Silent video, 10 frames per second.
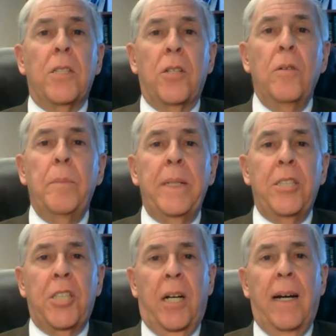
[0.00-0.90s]
don't be
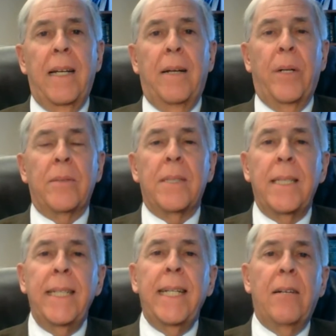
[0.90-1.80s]
shy about
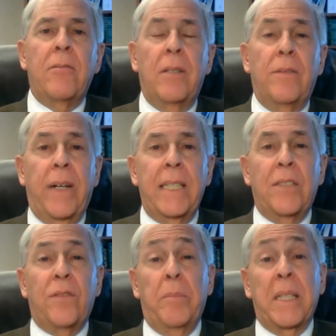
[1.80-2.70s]
seeking out
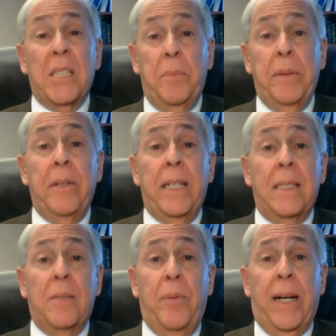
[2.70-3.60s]
advice from
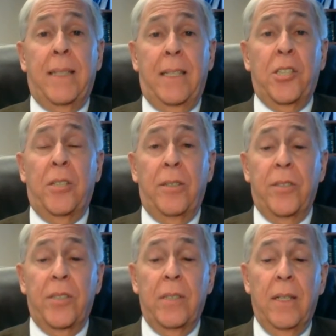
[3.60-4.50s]
experienced
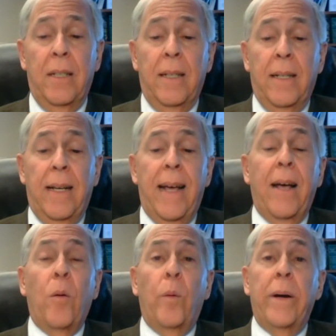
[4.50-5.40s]
practitioners.
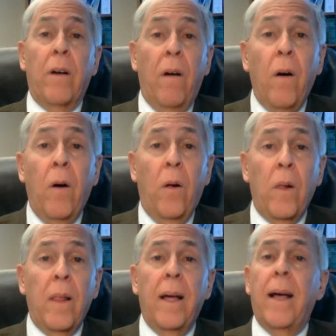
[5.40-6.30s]
We're
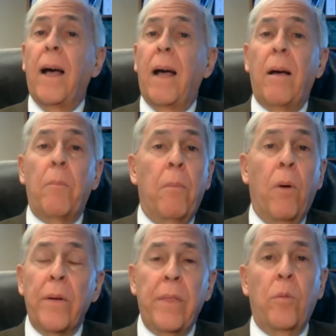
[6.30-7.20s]
all
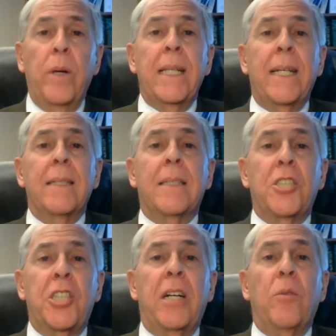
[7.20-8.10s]
more than willing to
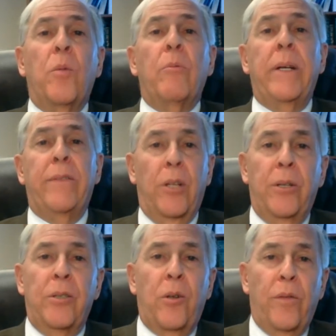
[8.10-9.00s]
share what we've
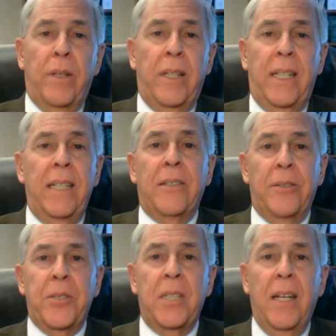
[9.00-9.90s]
learned over the
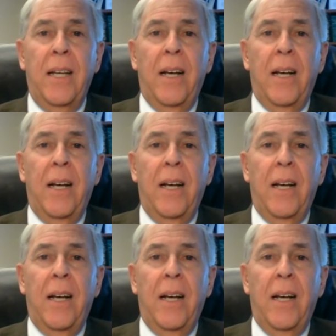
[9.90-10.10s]
years